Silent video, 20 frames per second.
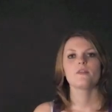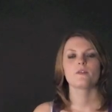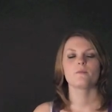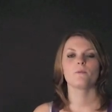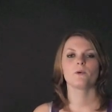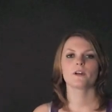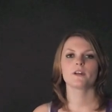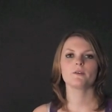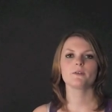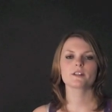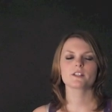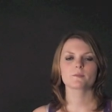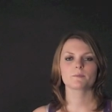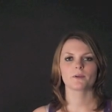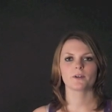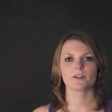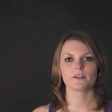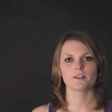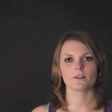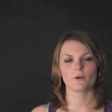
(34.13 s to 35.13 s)
The more you
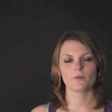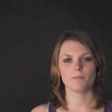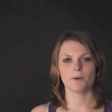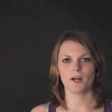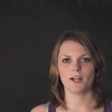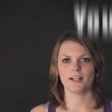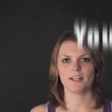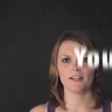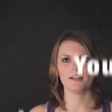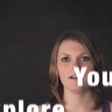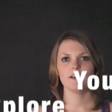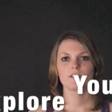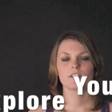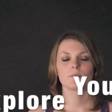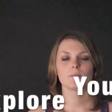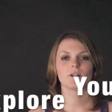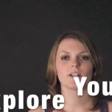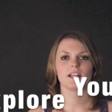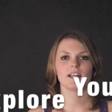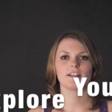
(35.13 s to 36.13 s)
explore your own body, the
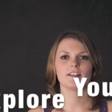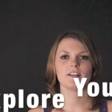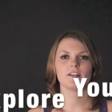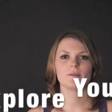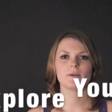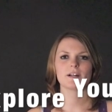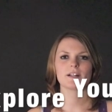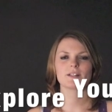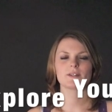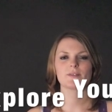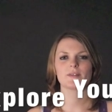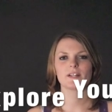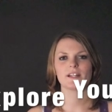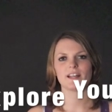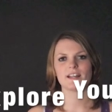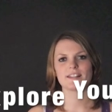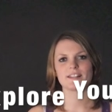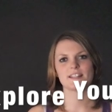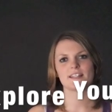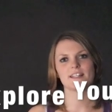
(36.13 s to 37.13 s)
more likely you are to
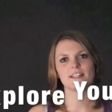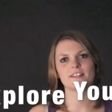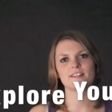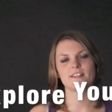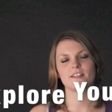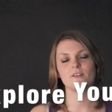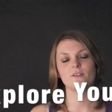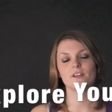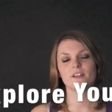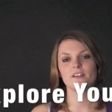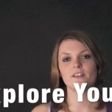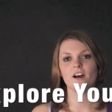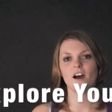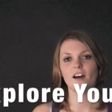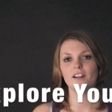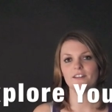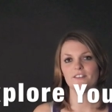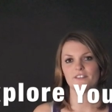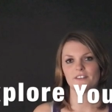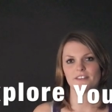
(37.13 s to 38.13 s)
realize the things that you
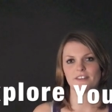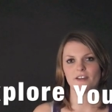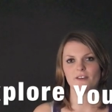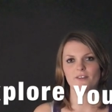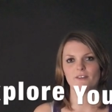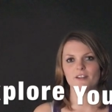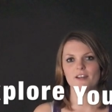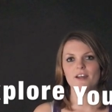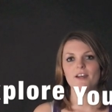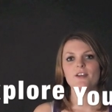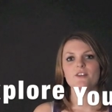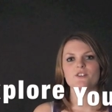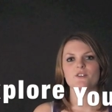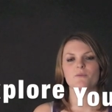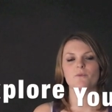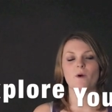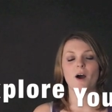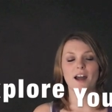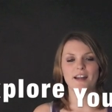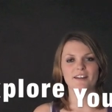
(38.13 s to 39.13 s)
cannot live without. So
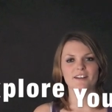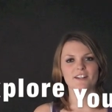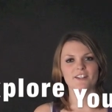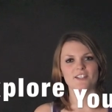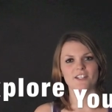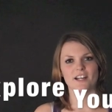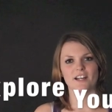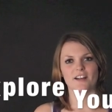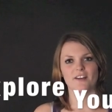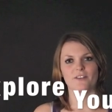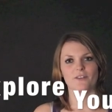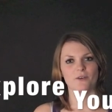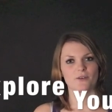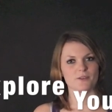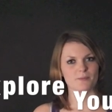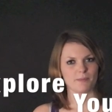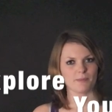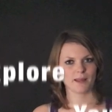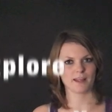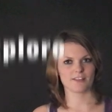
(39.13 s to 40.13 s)
why not share
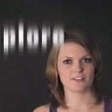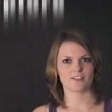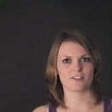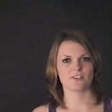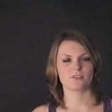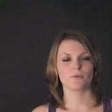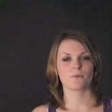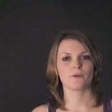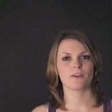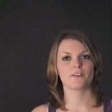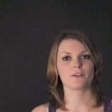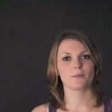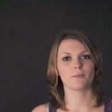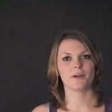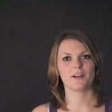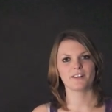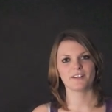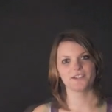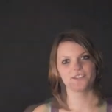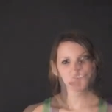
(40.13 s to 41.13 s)
those pleasures with your
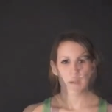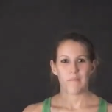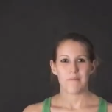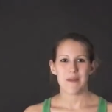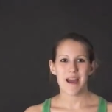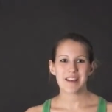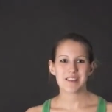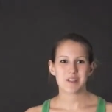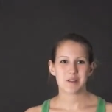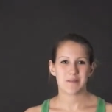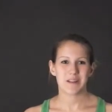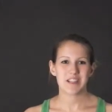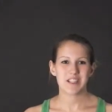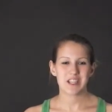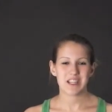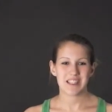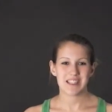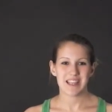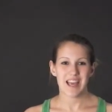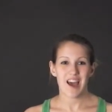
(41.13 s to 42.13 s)
partner?
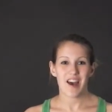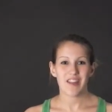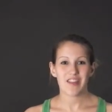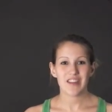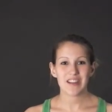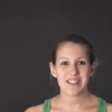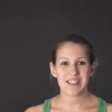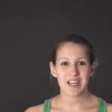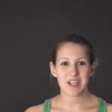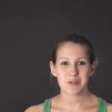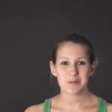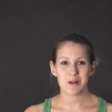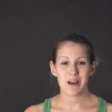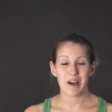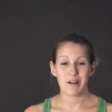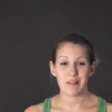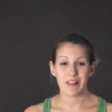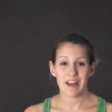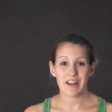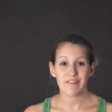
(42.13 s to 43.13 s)
Masturbation is a healthy sexual
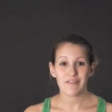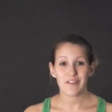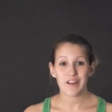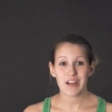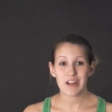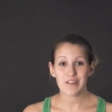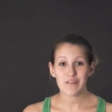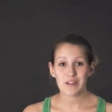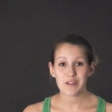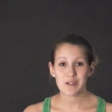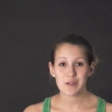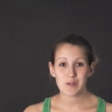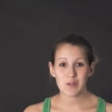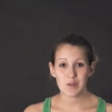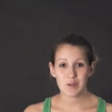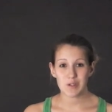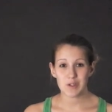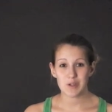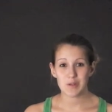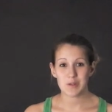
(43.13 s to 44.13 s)
outlet for individuals
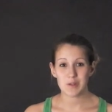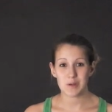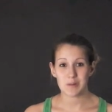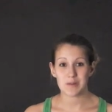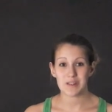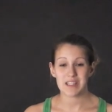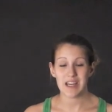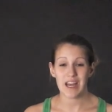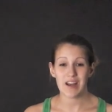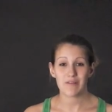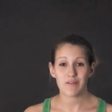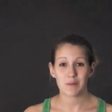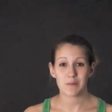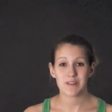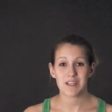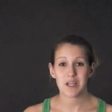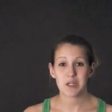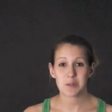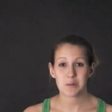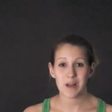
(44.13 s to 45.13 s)
who choose to abstain from
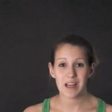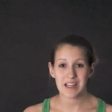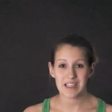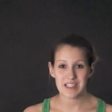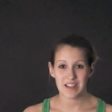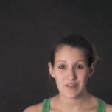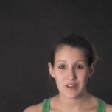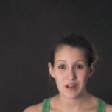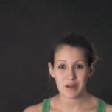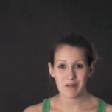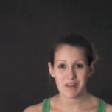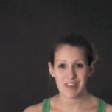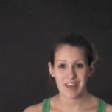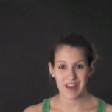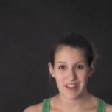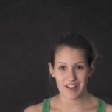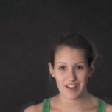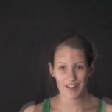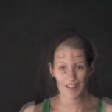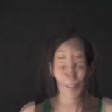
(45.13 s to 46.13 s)
sexual activity with others.